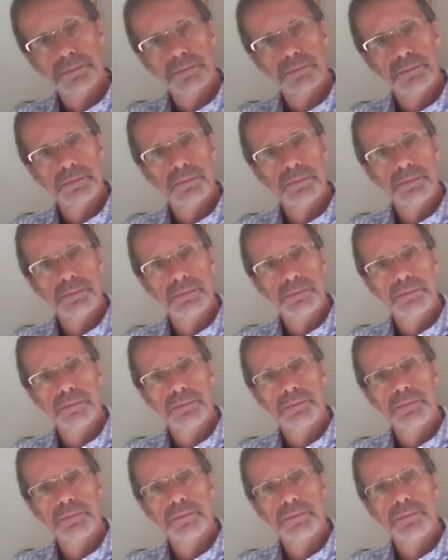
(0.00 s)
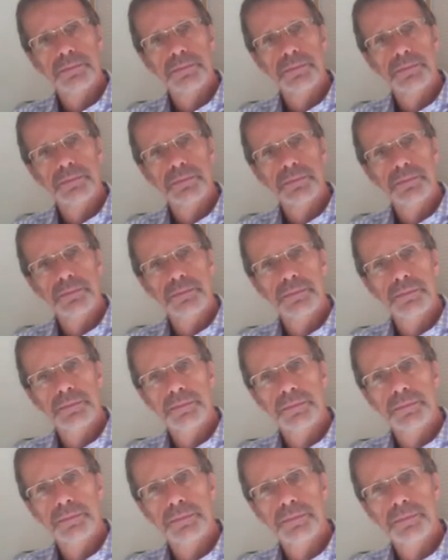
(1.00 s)

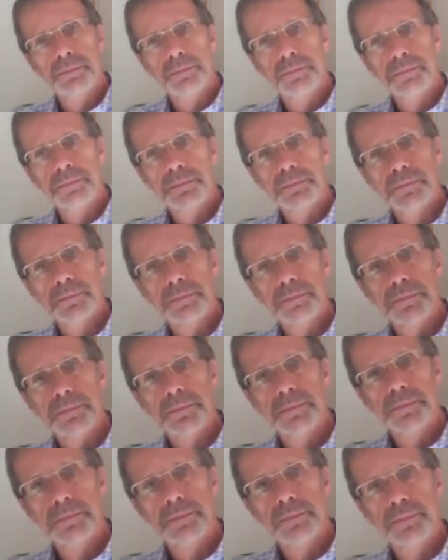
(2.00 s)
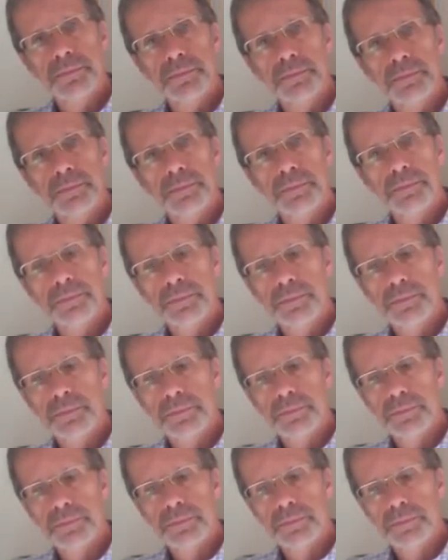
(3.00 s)

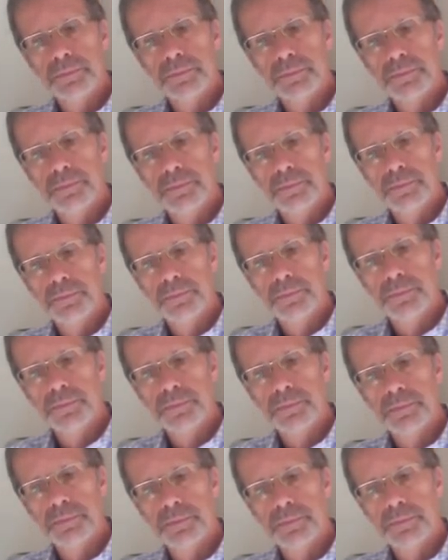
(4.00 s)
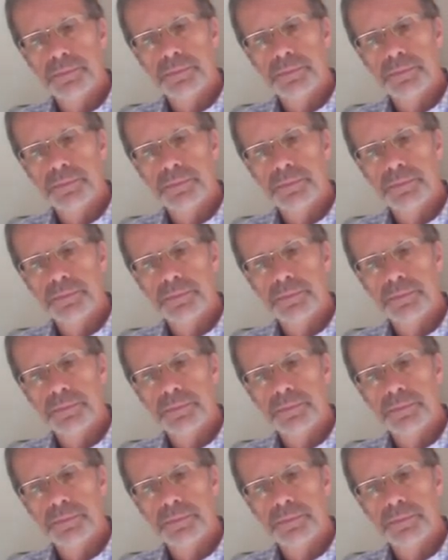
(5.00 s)
No words are spoken by the person on screen.